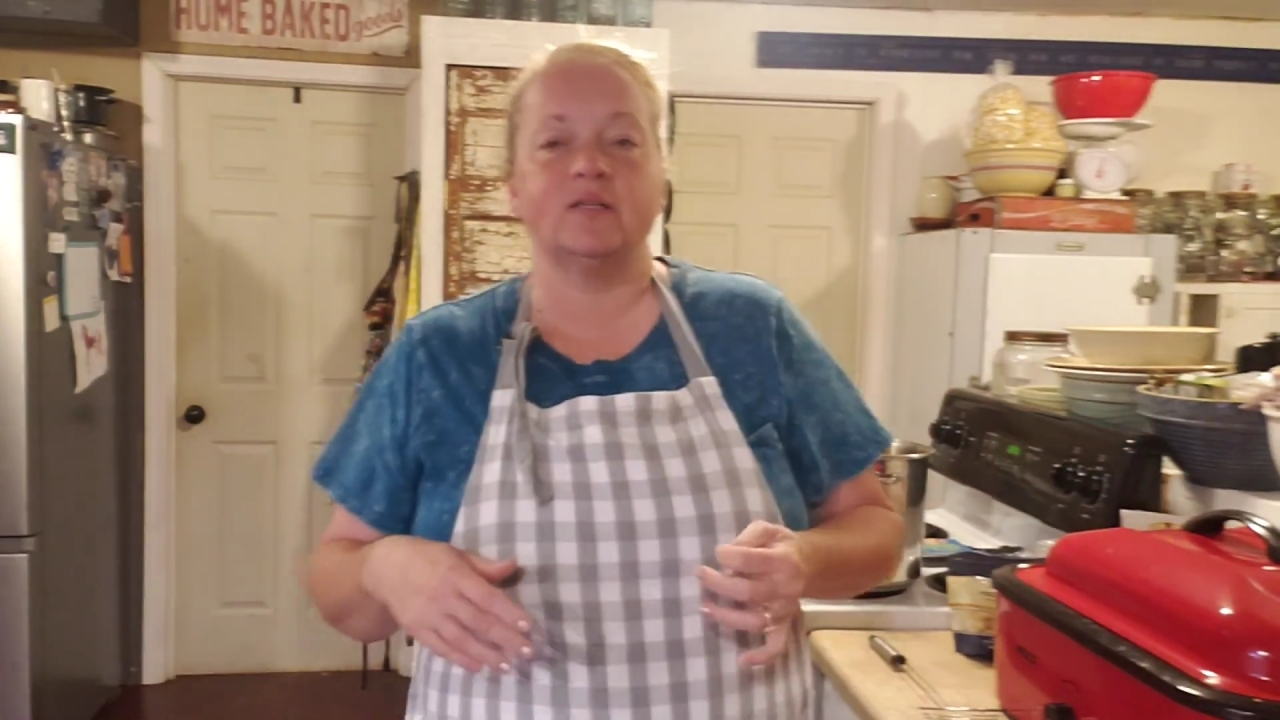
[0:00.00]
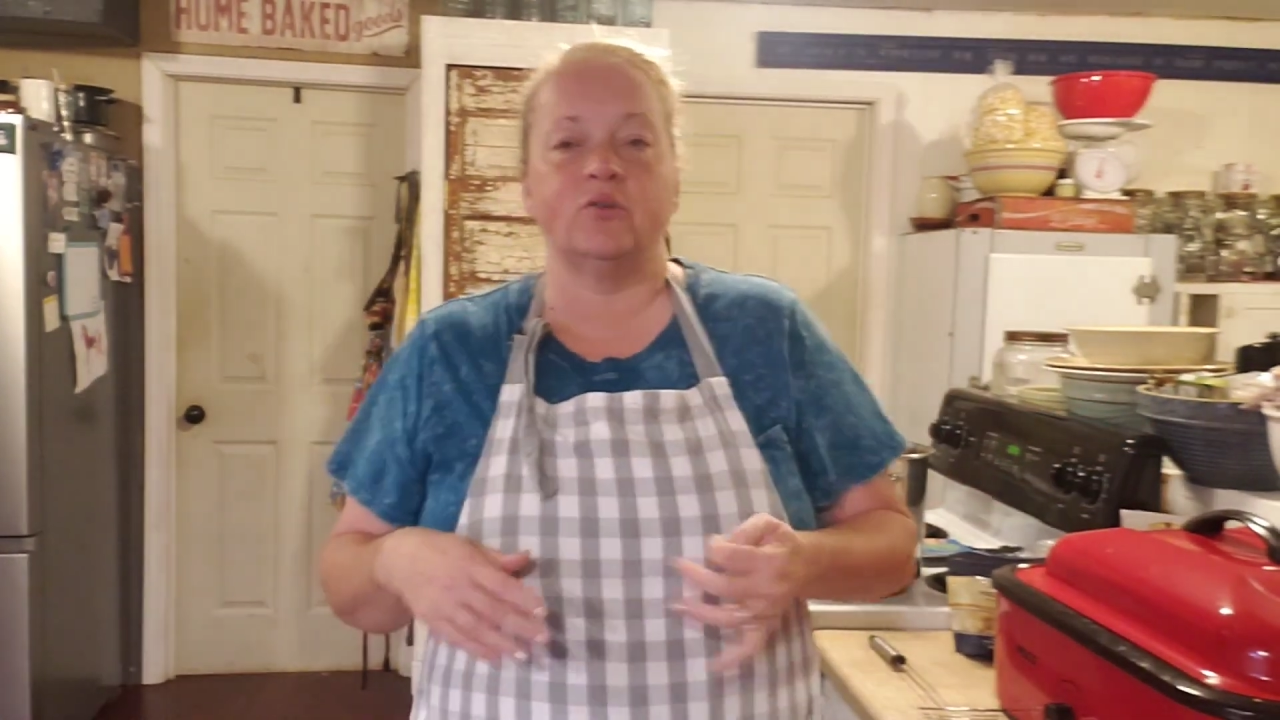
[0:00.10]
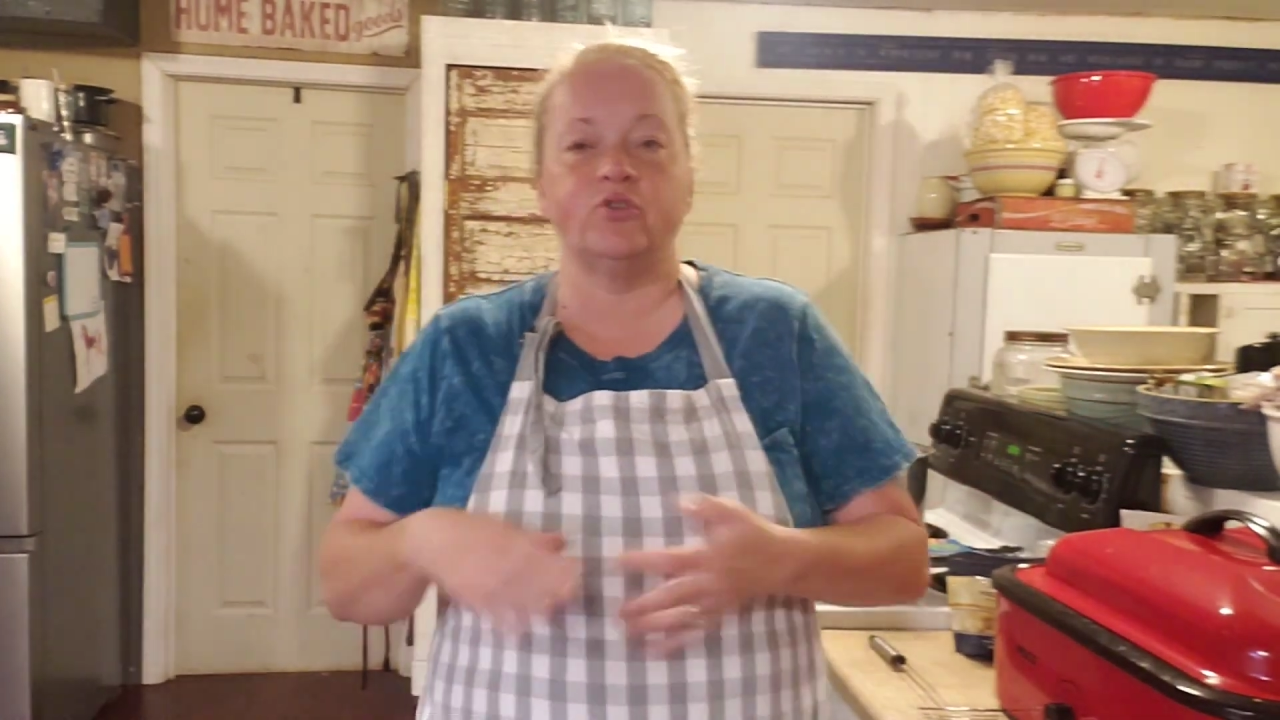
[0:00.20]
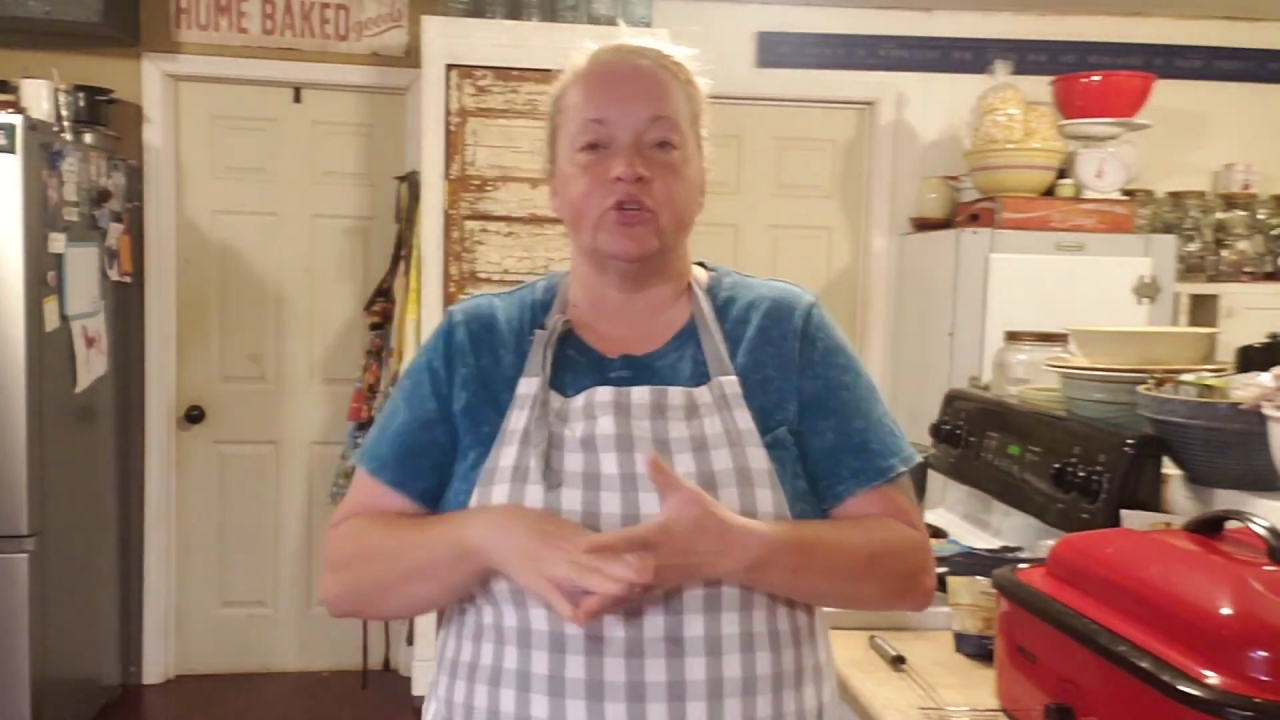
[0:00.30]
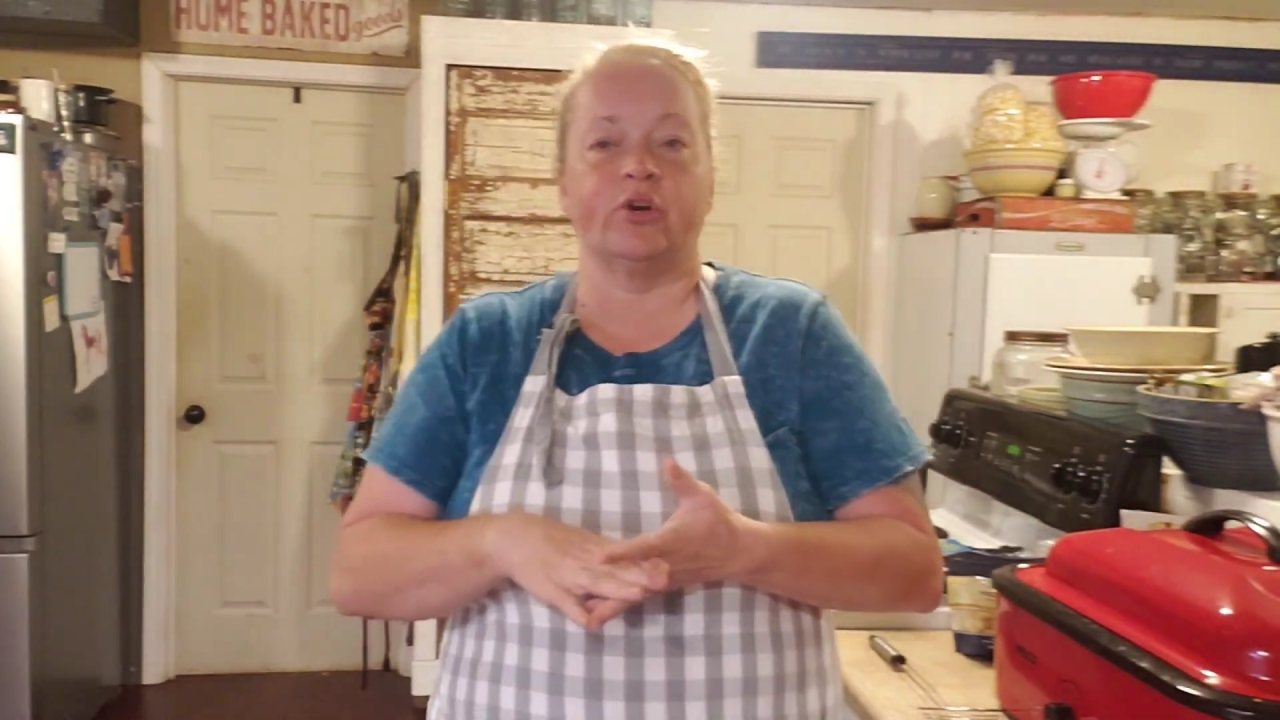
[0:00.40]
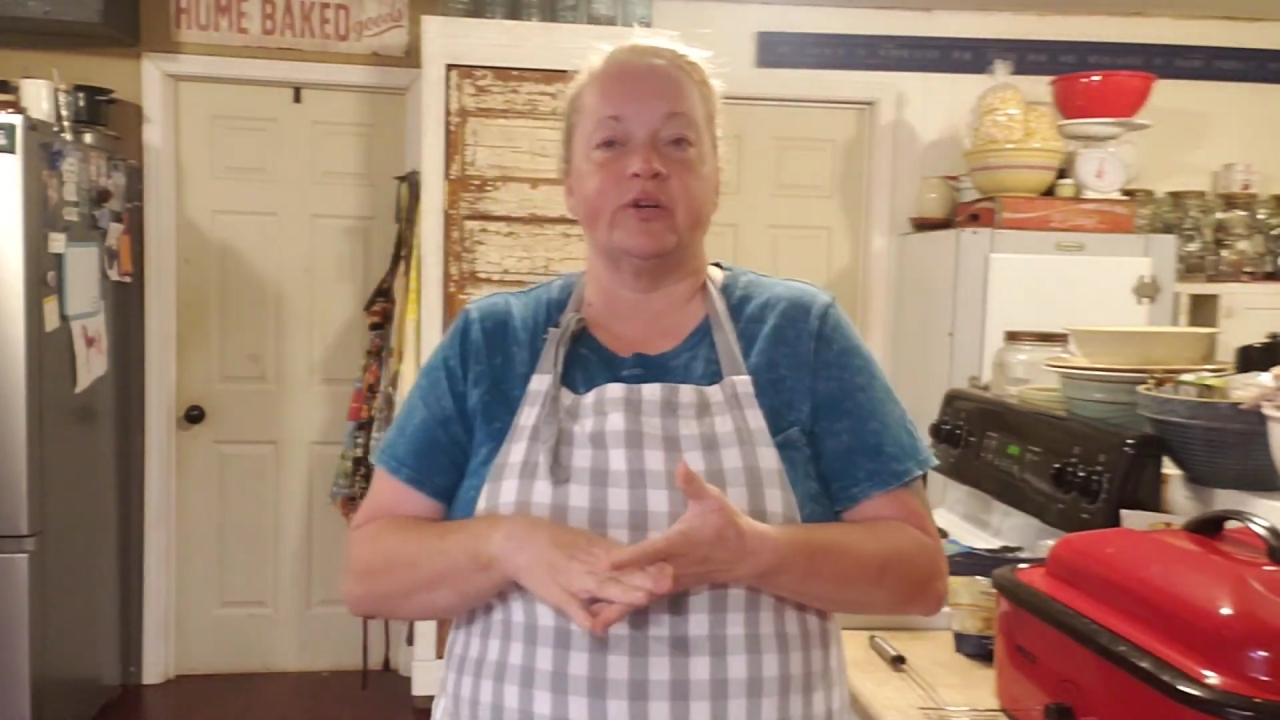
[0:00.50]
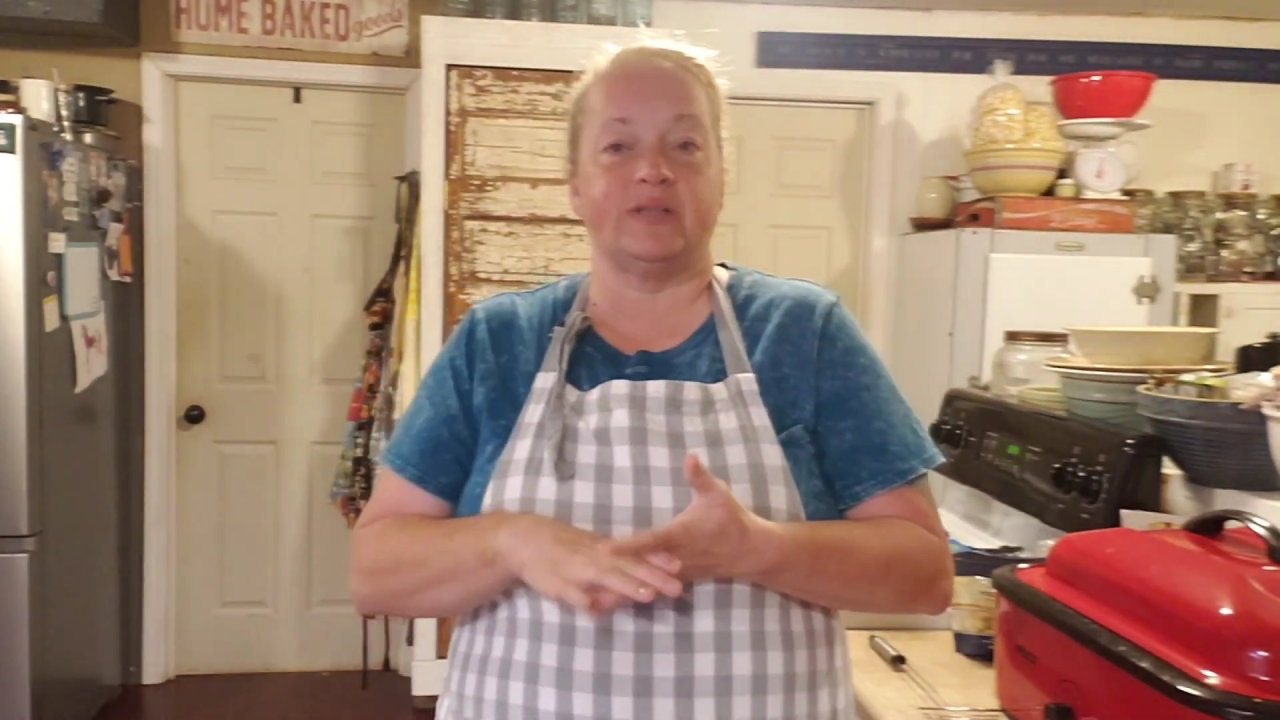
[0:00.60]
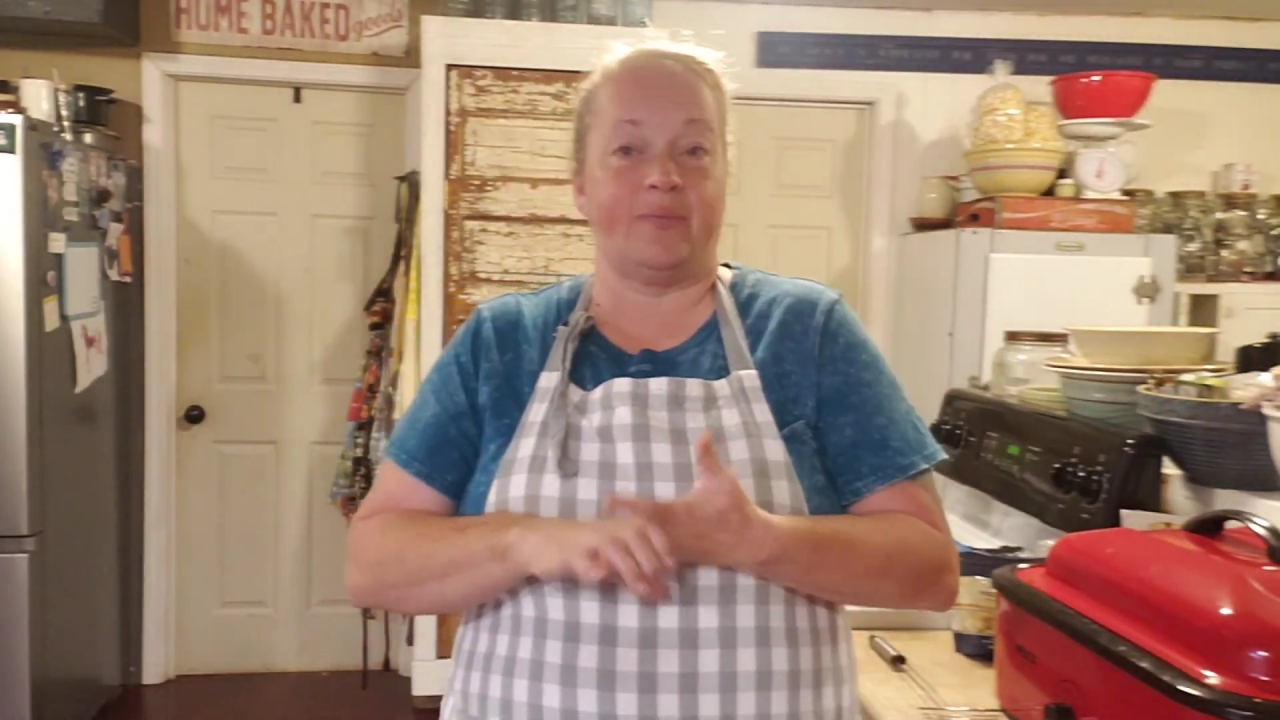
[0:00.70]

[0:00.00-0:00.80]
low sugar as I